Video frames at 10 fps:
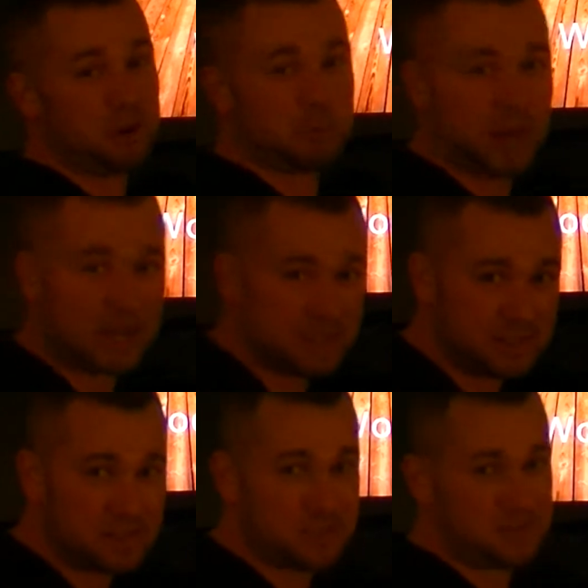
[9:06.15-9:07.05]
our
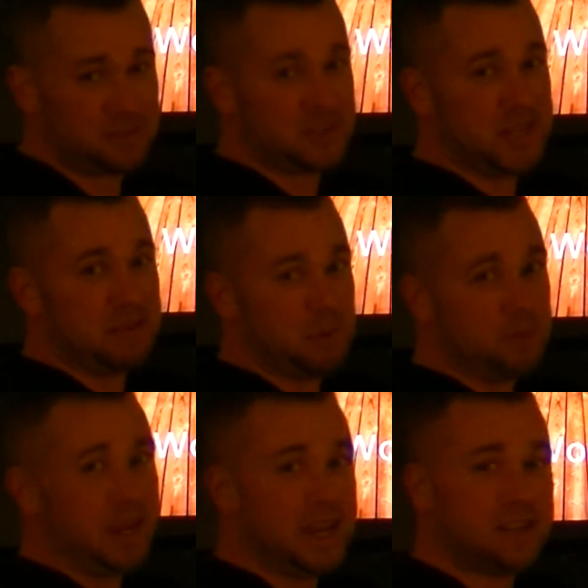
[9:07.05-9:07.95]
pockets, save our
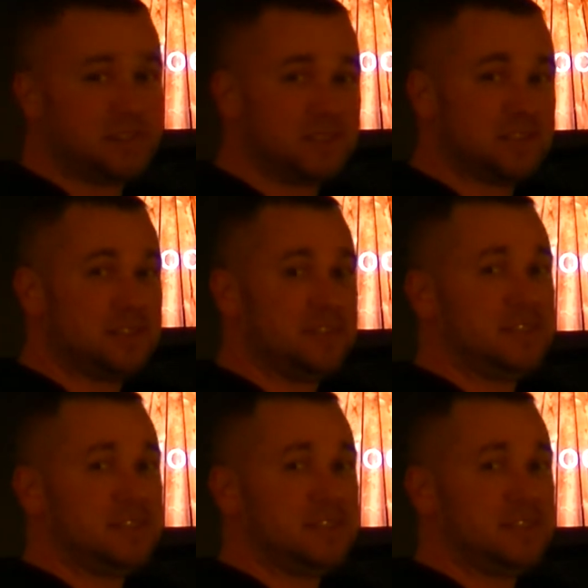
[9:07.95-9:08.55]
backs.